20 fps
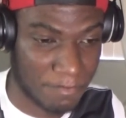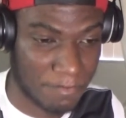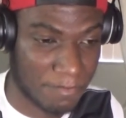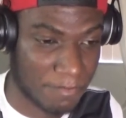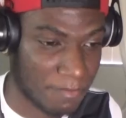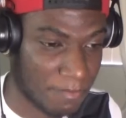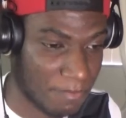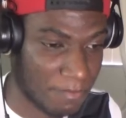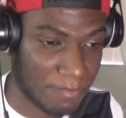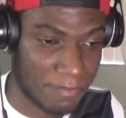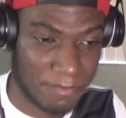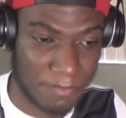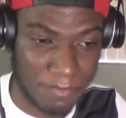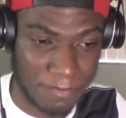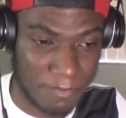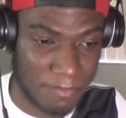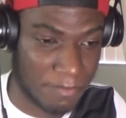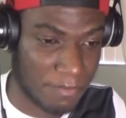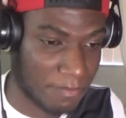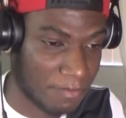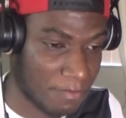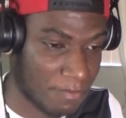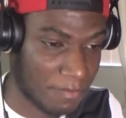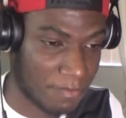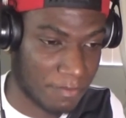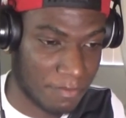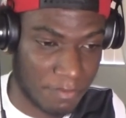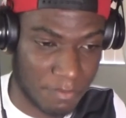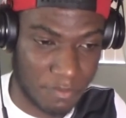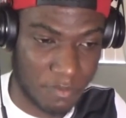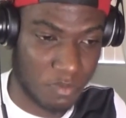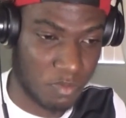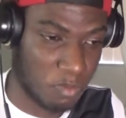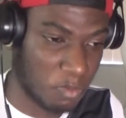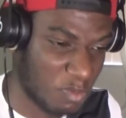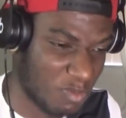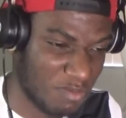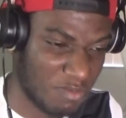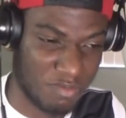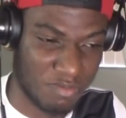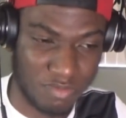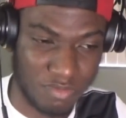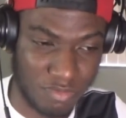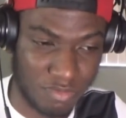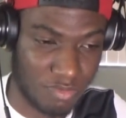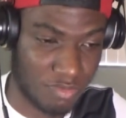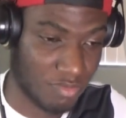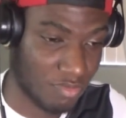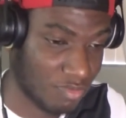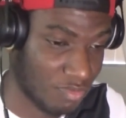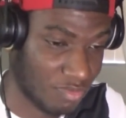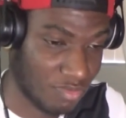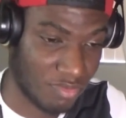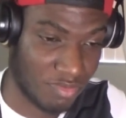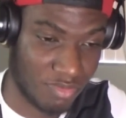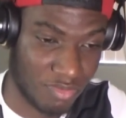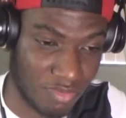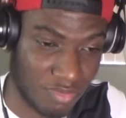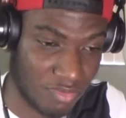Messing with a good fella, I'll take you to the real mob like.